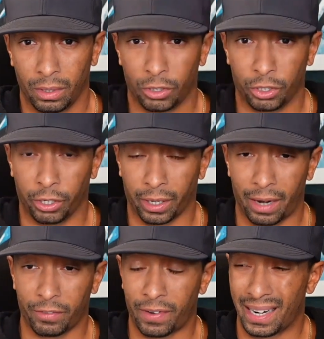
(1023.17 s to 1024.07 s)
So you're going to
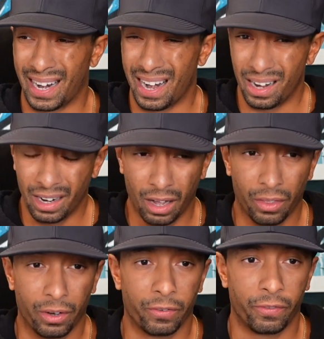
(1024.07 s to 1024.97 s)
have to find
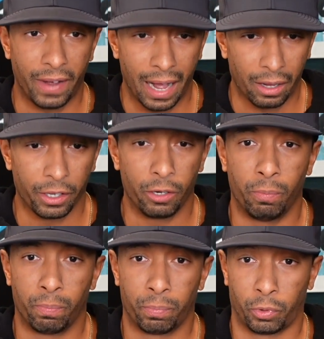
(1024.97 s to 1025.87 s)
another value
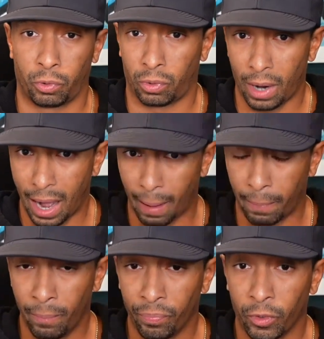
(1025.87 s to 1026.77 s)
prop,
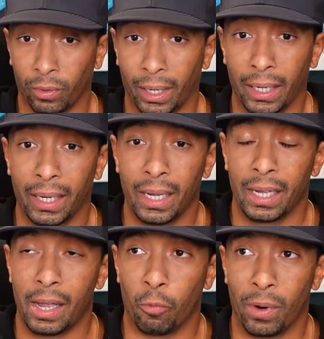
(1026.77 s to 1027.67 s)
right?
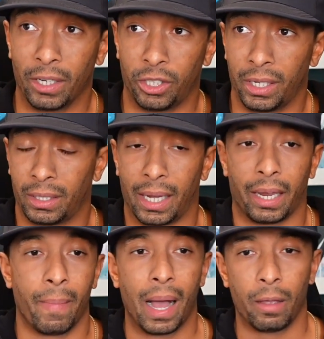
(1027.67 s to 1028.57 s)
Which is, like,
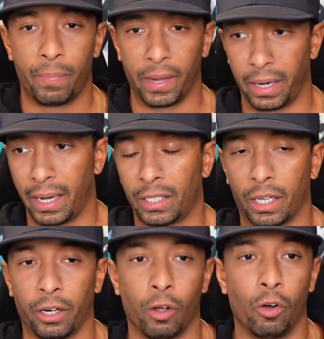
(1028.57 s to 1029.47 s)
in my opinion, is
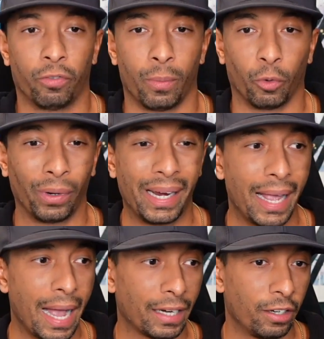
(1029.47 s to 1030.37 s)
going to go from
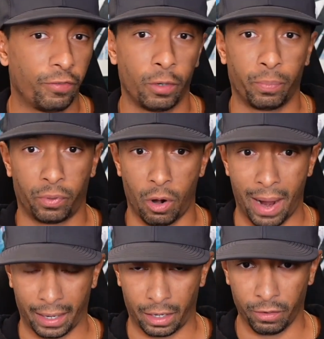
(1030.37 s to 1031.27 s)
reactive to
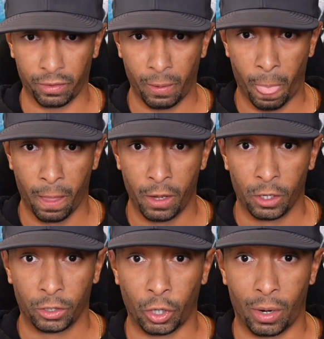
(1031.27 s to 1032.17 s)
proactive.
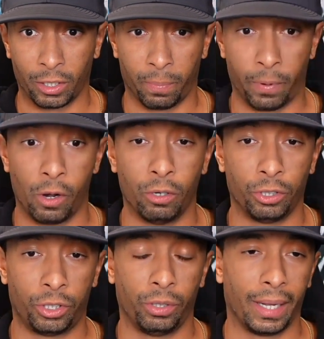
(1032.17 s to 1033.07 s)
So as
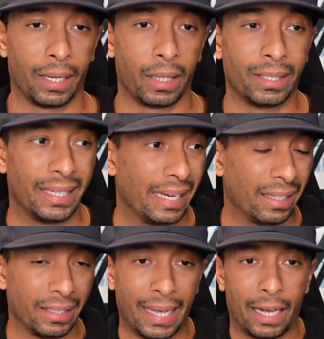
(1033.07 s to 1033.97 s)
opposed to like this deal
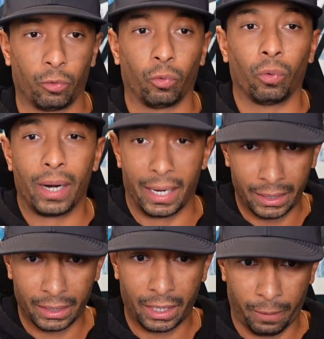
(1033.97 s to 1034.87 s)
is at
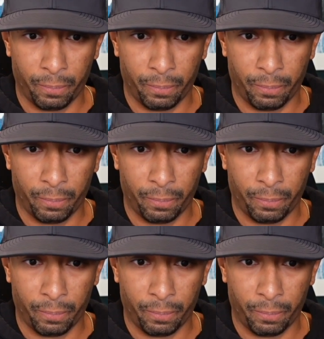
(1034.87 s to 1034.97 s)
risk,